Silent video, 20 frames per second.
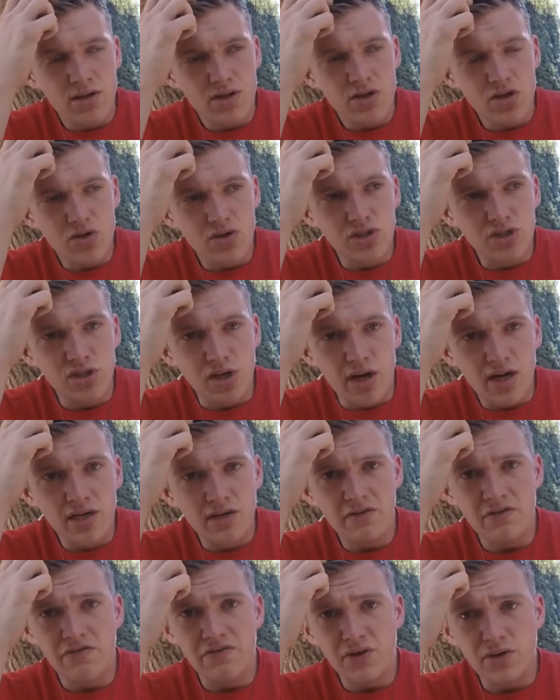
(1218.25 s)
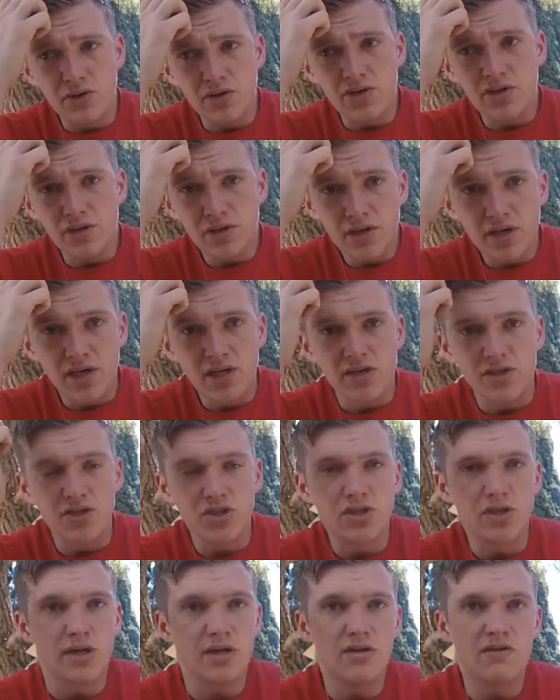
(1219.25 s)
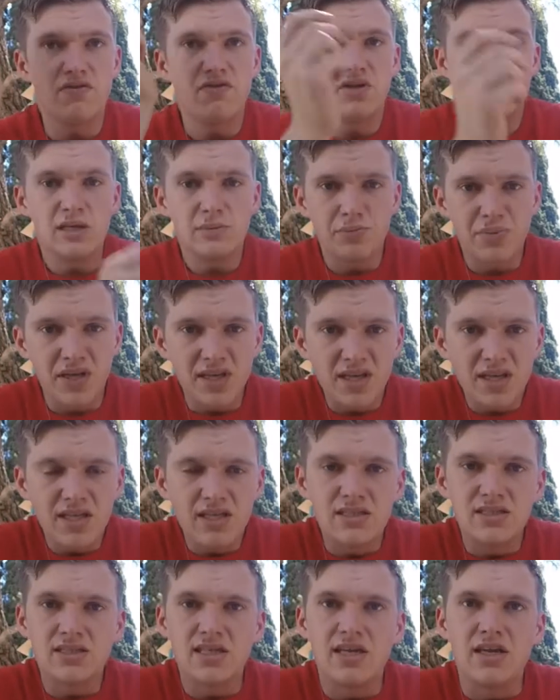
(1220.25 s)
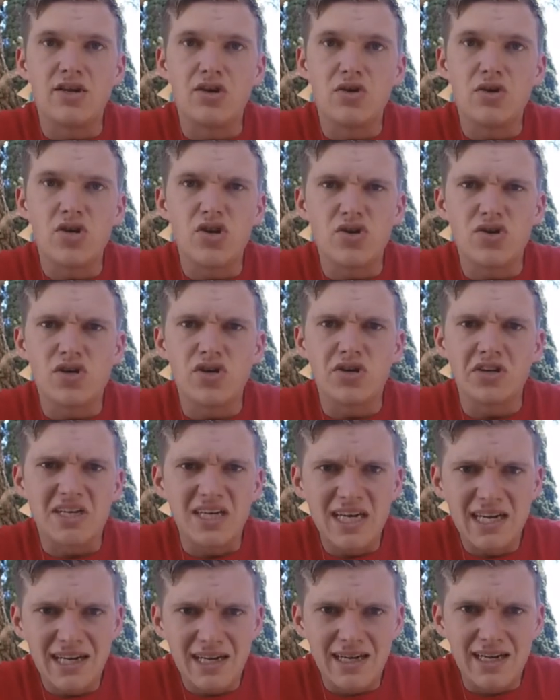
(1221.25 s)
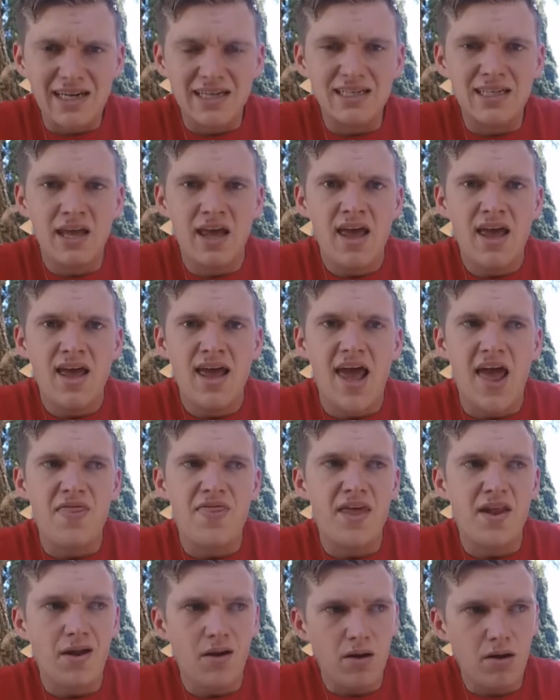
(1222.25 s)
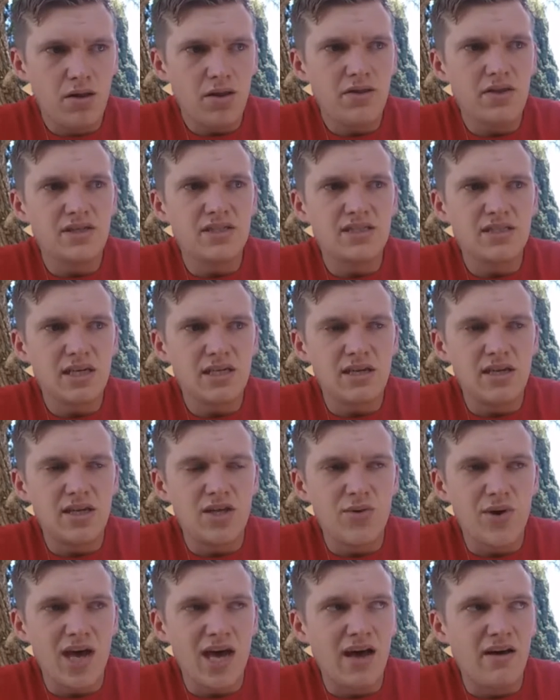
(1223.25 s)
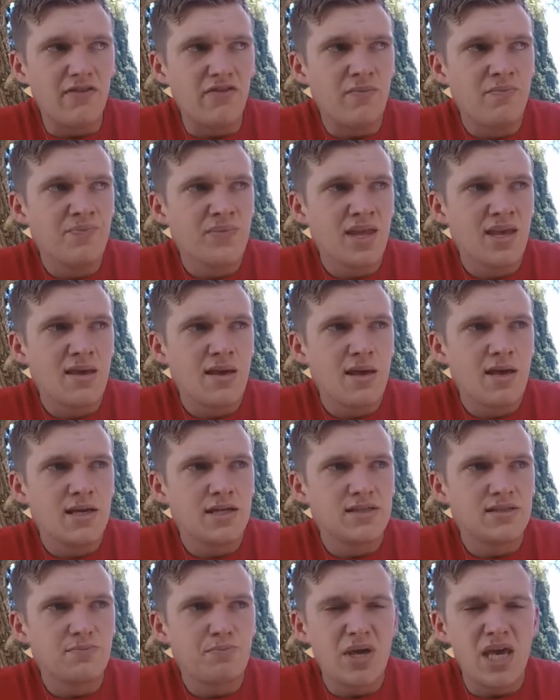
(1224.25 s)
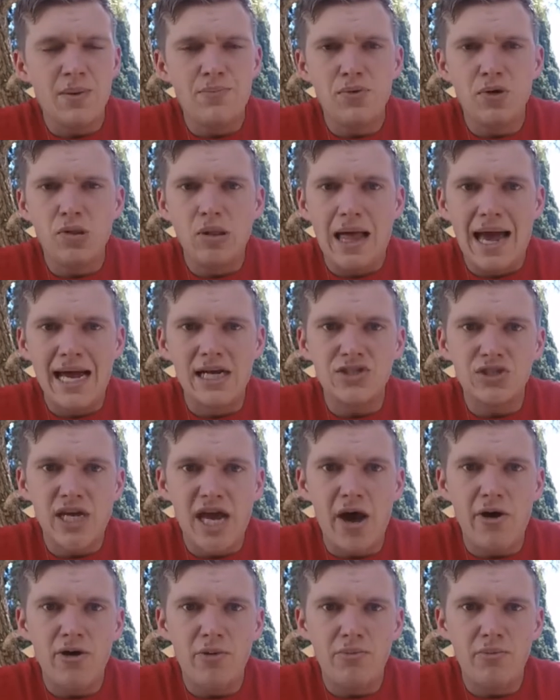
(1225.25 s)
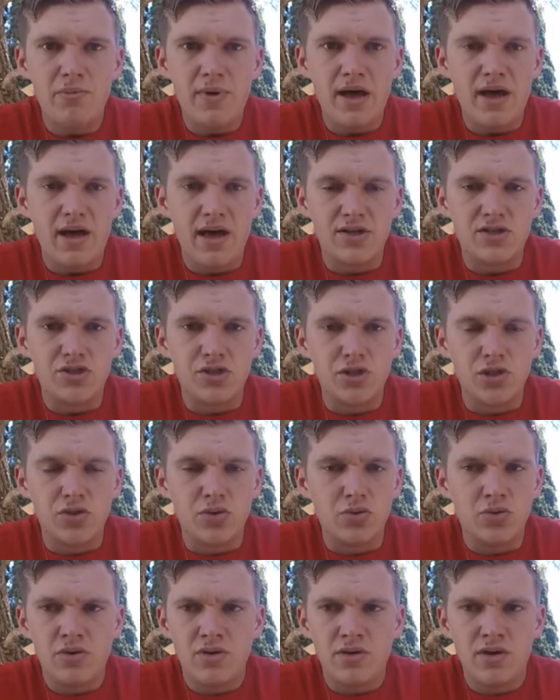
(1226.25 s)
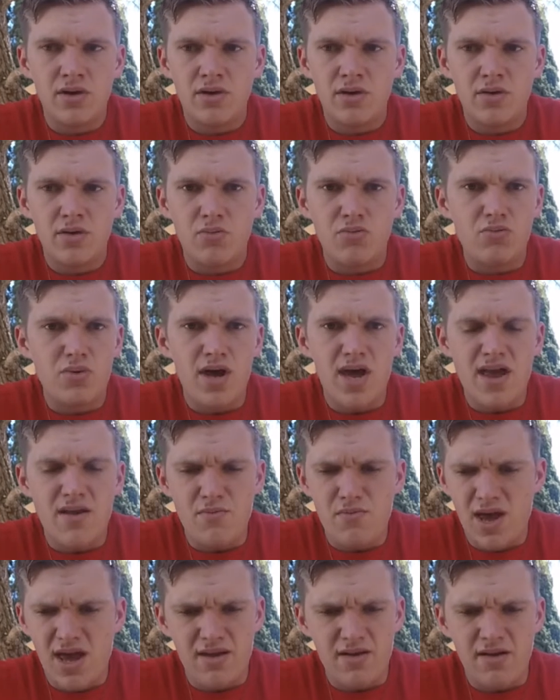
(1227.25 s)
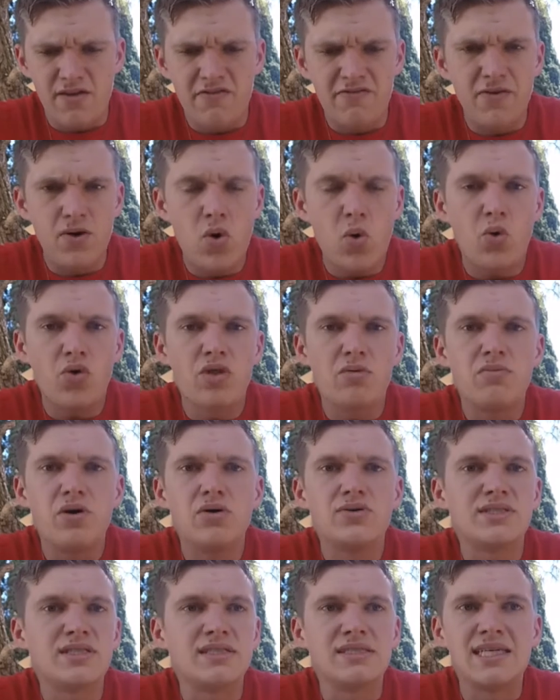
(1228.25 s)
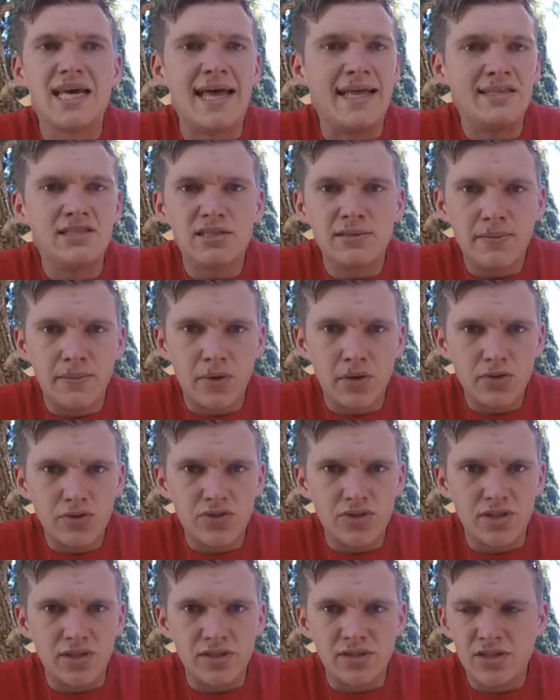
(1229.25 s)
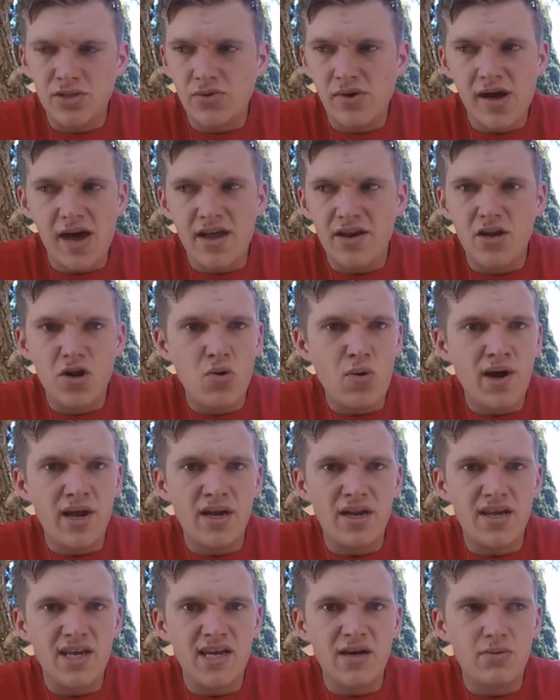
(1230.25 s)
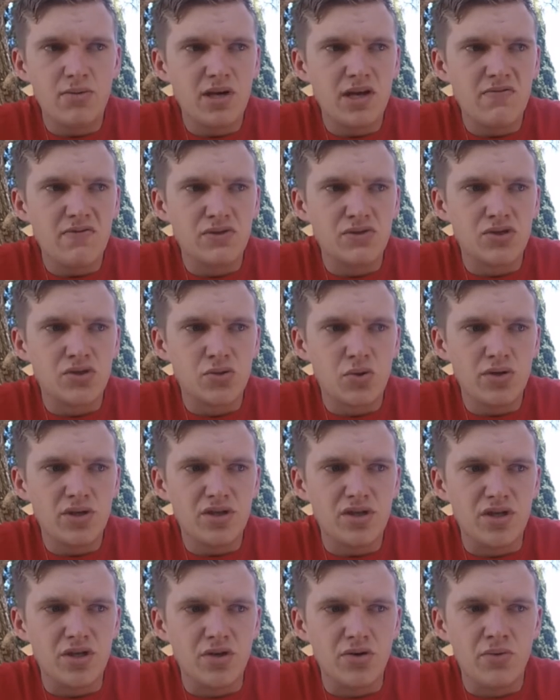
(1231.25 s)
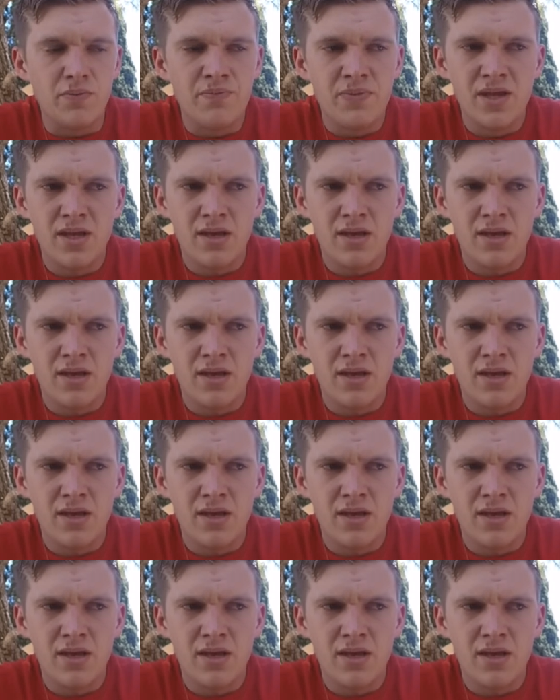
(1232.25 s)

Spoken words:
you're starting to feel good, you're starting to feel at peace, and you're getting it, and then all of a sudden you have people lash out at you and evoke the most intense emotions you had no idea were even stored in you.